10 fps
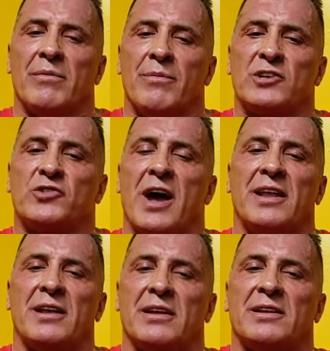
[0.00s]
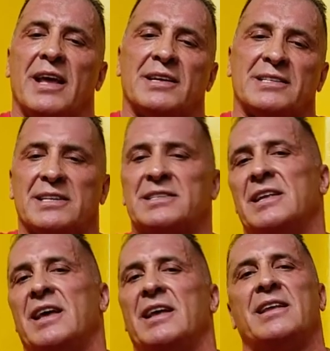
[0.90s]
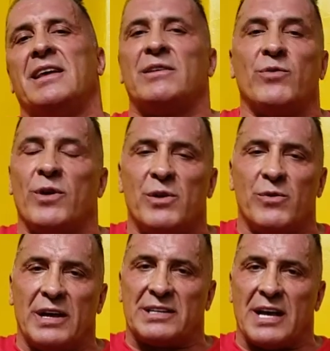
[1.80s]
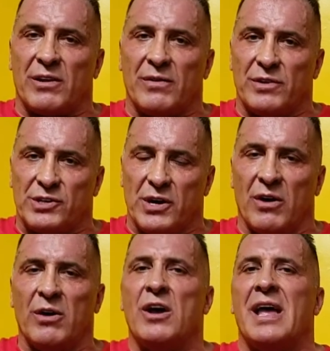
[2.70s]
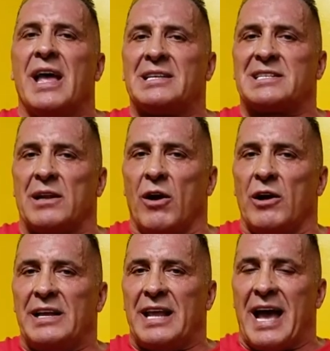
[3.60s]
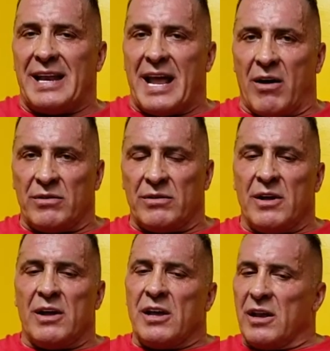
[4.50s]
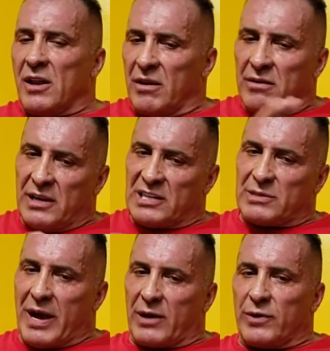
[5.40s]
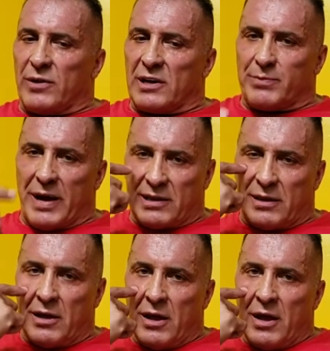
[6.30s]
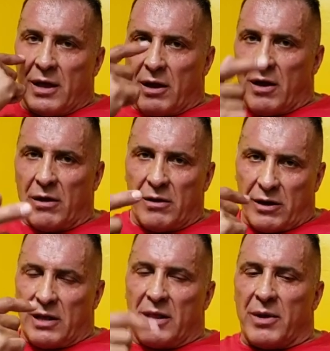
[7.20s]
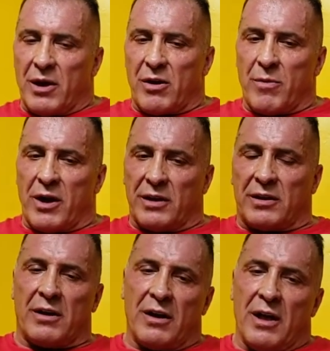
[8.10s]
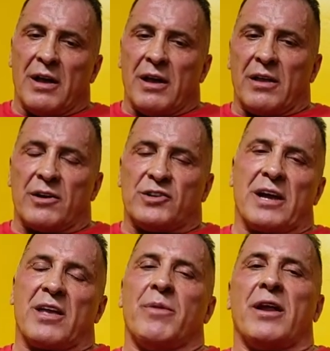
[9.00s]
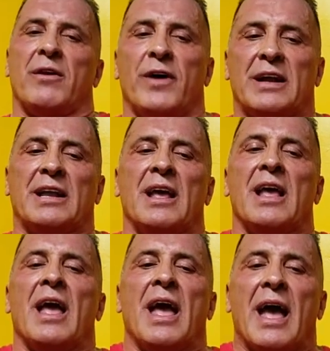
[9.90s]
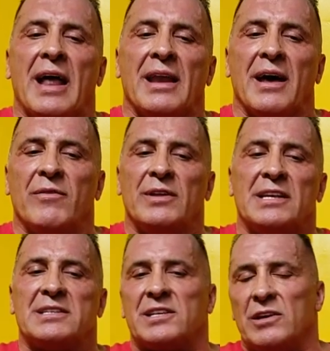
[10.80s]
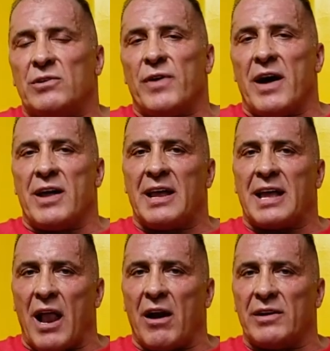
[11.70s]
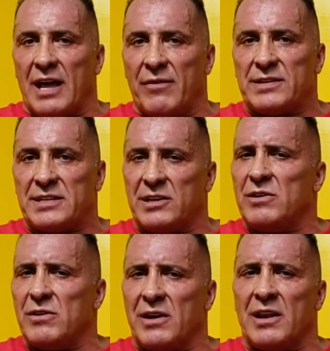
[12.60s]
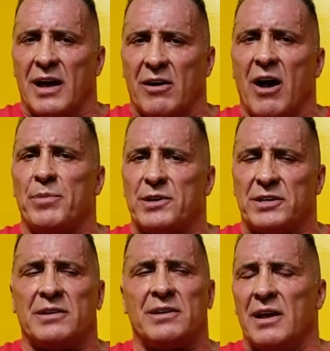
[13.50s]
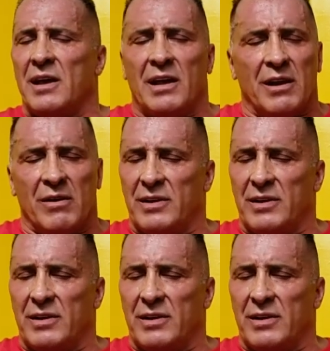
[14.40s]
much rather take 16, 18, 20 weeks out of the show and slowly die down, you know, inspect what you expect, you know, look in the mirror, monitor, you know, check your body fat. And uh, with this three to 500 calorie deficit, you're going to accomplish it, you know,